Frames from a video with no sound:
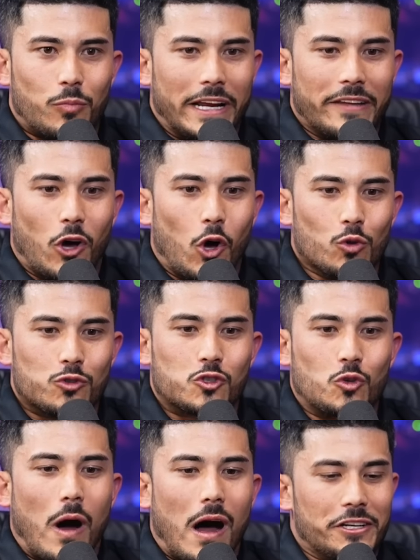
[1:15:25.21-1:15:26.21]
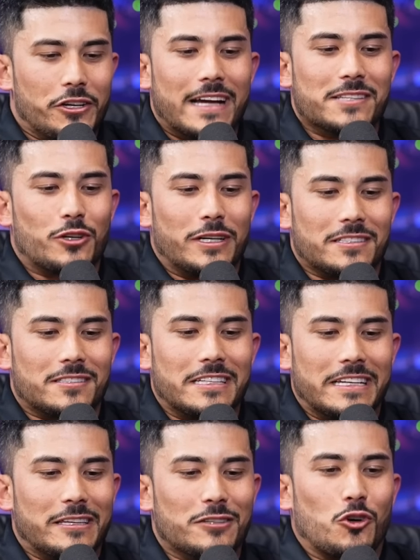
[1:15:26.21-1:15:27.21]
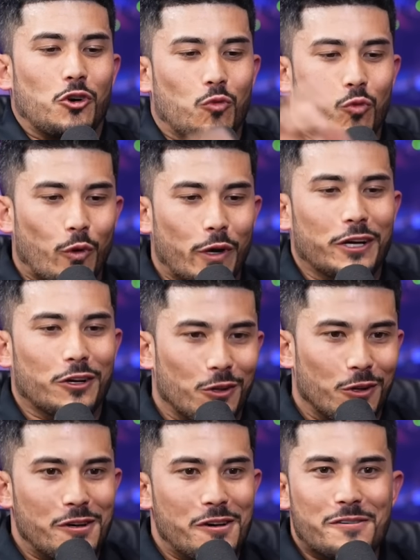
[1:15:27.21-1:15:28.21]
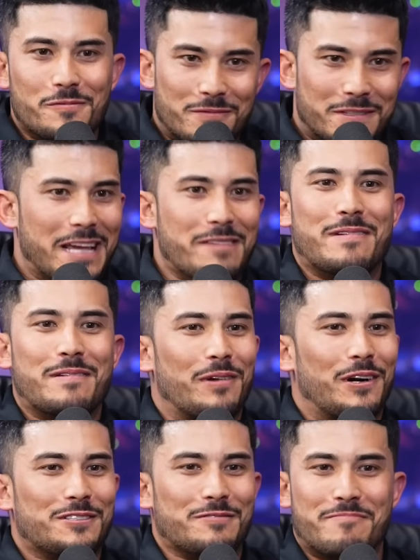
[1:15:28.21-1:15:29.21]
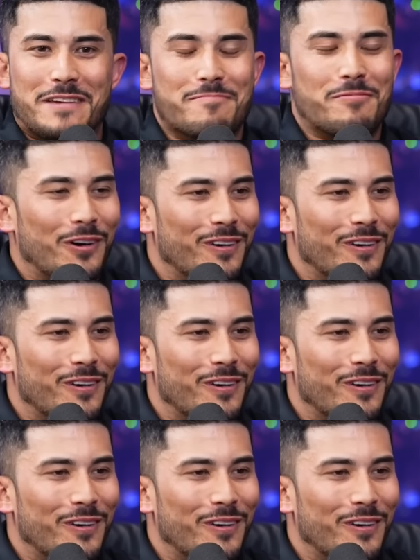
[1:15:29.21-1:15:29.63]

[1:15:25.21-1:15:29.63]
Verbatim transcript: Yeah. Bringing the whole squad. You guys will get to see these are real team members and people.